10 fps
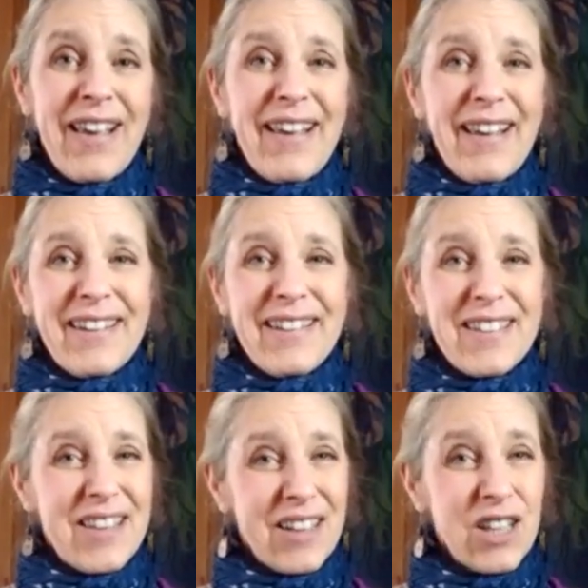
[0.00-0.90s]
And
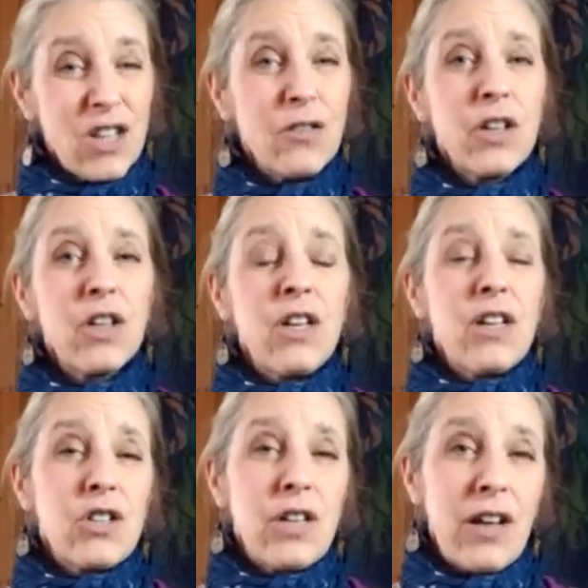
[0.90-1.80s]
that even
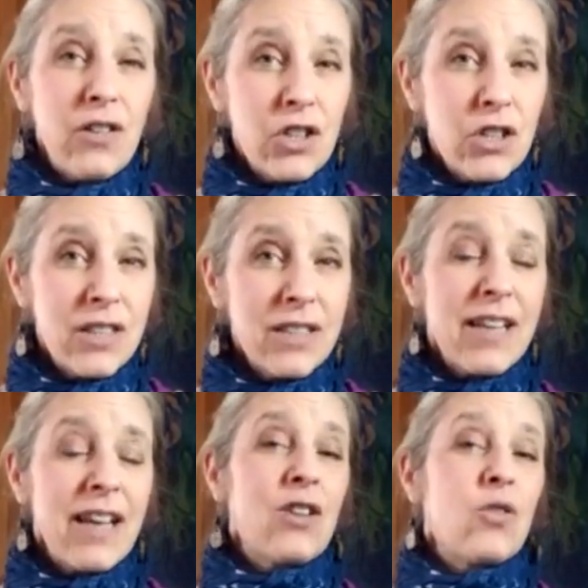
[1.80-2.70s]
challenges
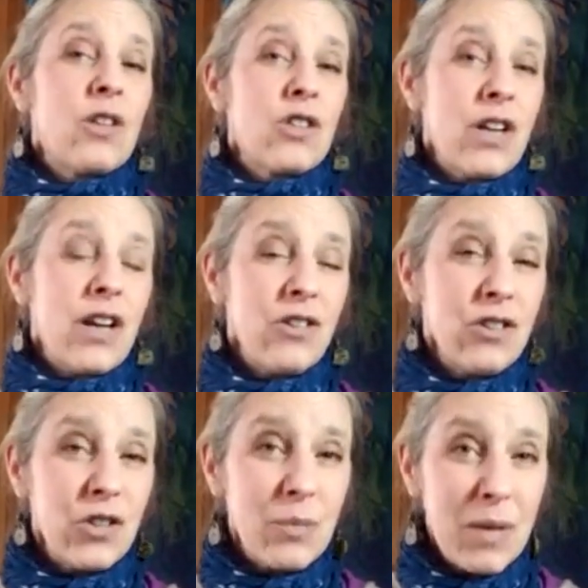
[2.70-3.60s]
and or
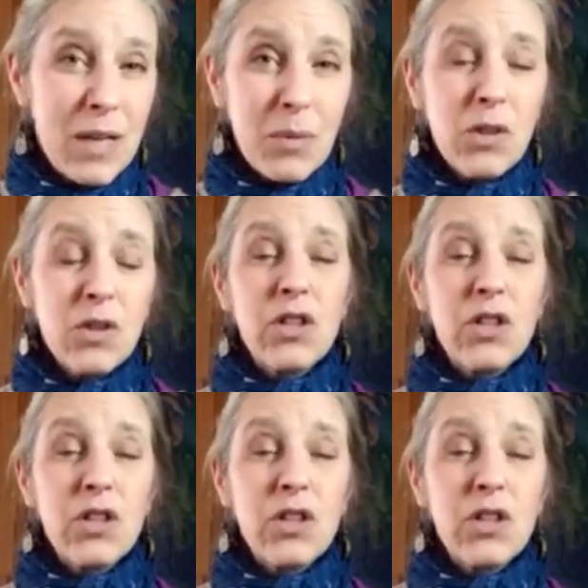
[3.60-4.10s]
challenging people,